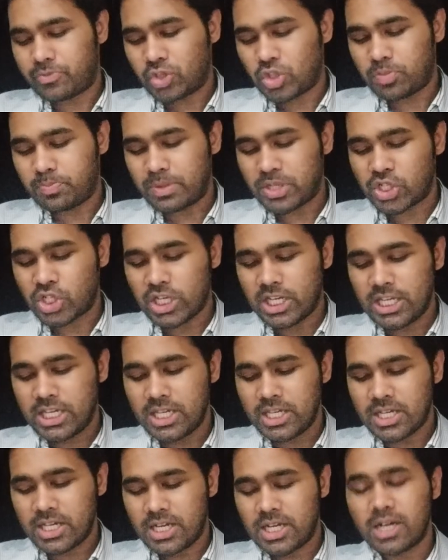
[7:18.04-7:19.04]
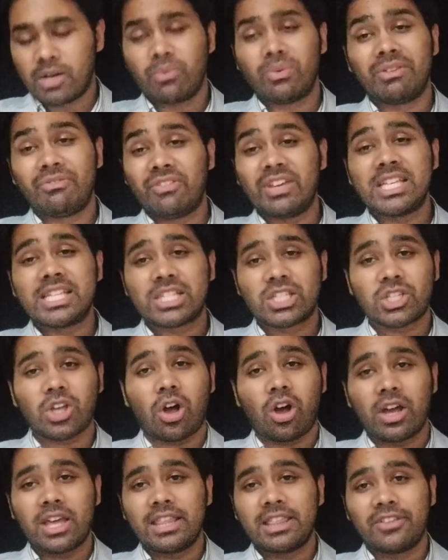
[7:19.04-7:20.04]
Especially we
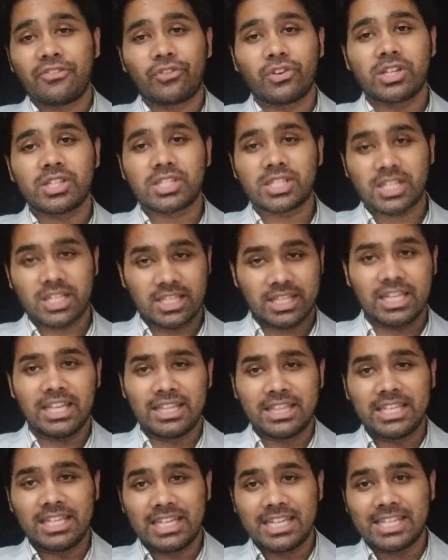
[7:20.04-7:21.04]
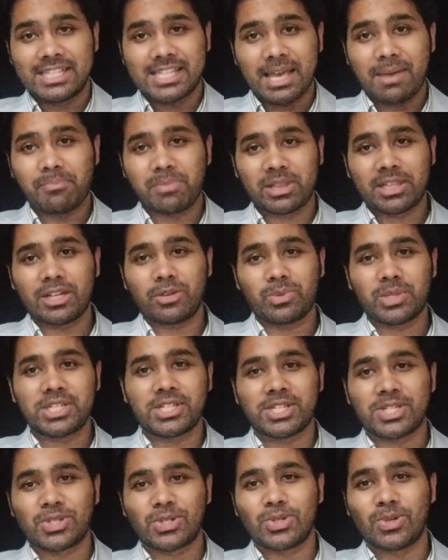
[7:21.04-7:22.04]
saw in the example that we
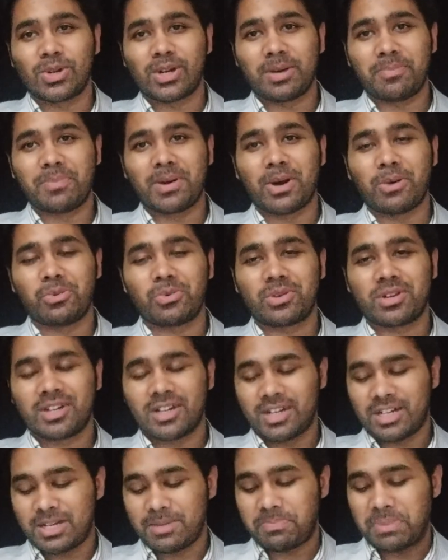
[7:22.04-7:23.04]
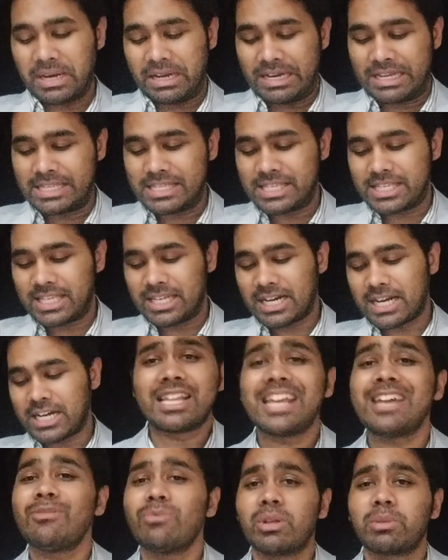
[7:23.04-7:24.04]
just took about dependency, right?
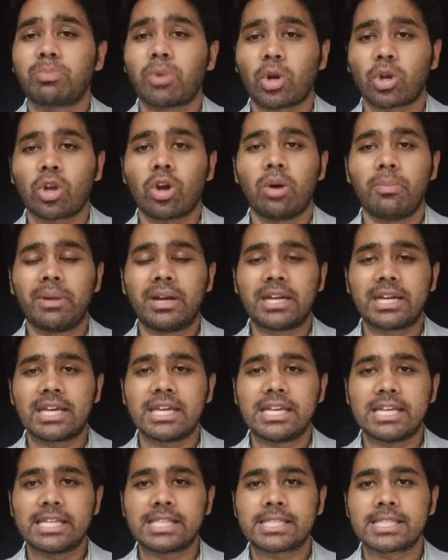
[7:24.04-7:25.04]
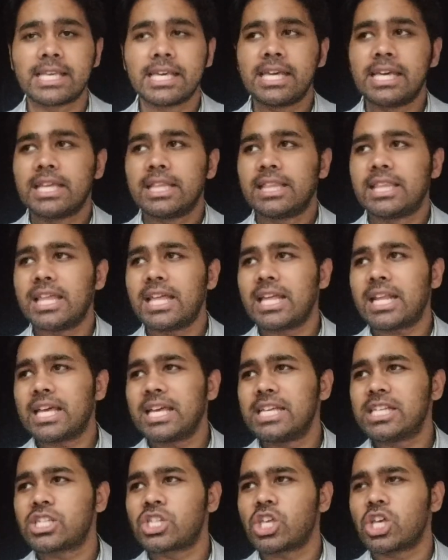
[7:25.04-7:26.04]
The thing with procurement is there
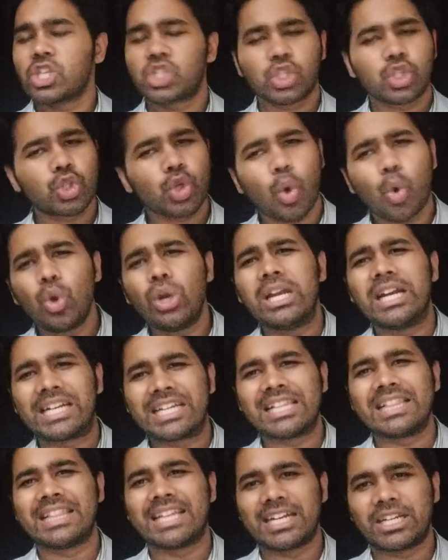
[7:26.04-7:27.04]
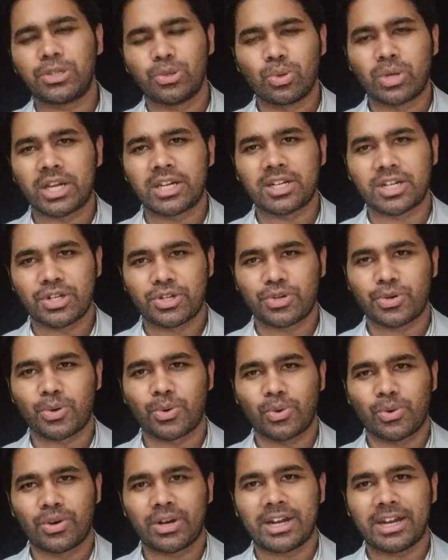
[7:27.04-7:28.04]
is so little that you can
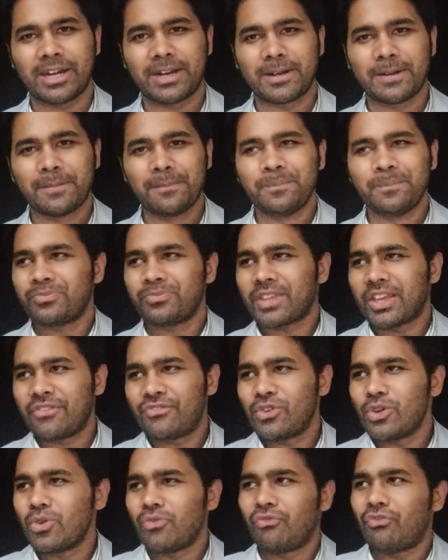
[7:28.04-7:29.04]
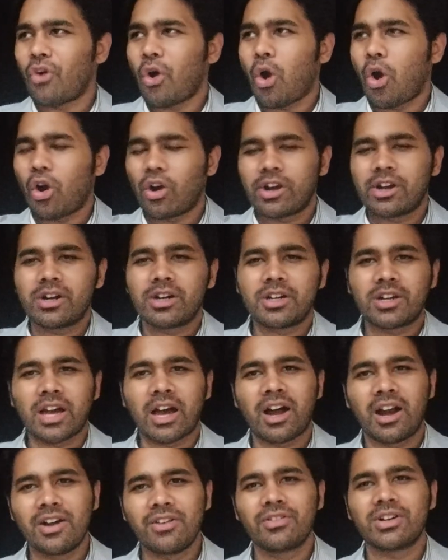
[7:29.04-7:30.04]
control, right? If you've ordered
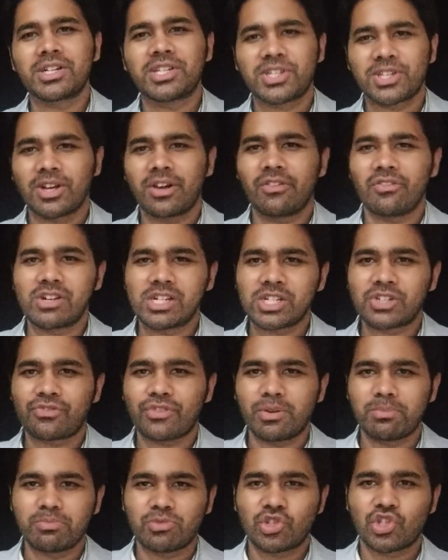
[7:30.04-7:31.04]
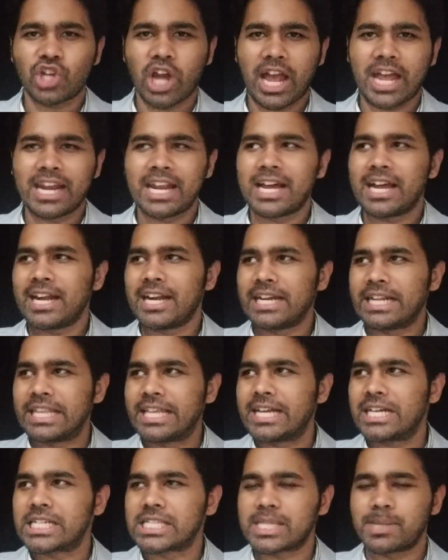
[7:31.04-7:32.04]
100 servers from China and
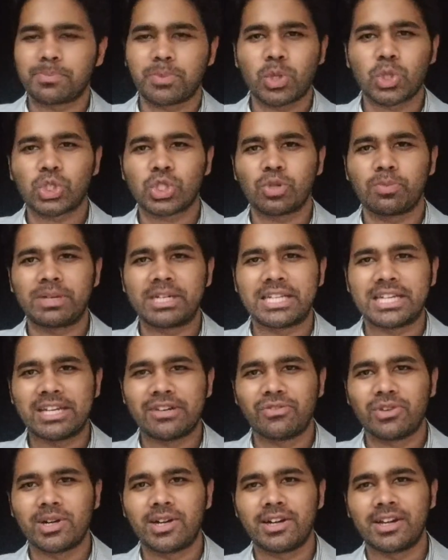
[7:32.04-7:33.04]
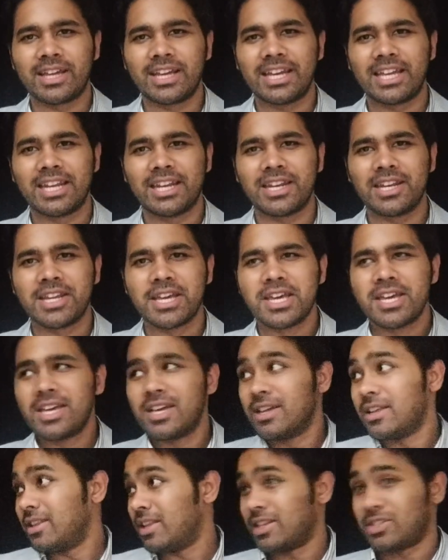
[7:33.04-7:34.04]
they are supposed to be delivered in,
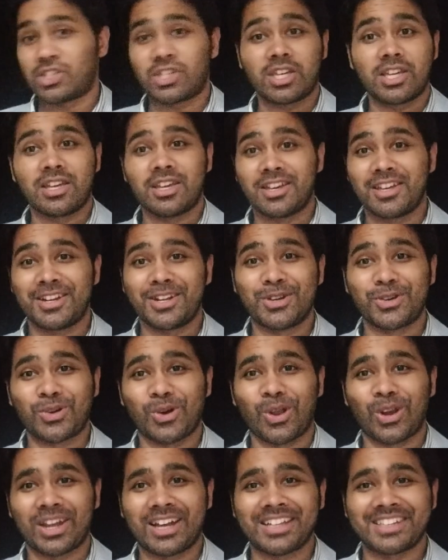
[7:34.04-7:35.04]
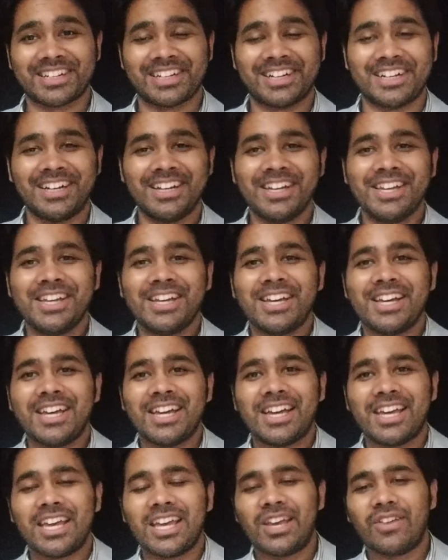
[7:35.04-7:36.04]
let's say, here in Kolkata,
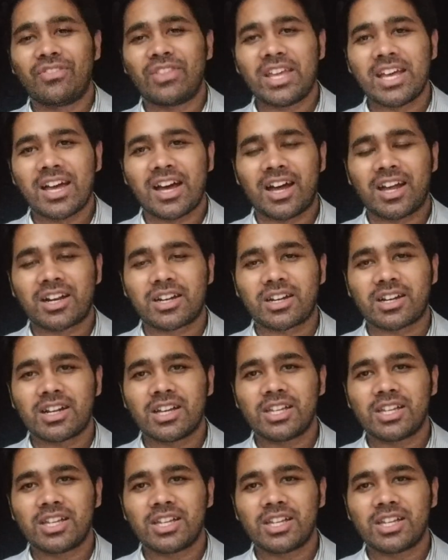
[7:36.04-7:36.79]
if they are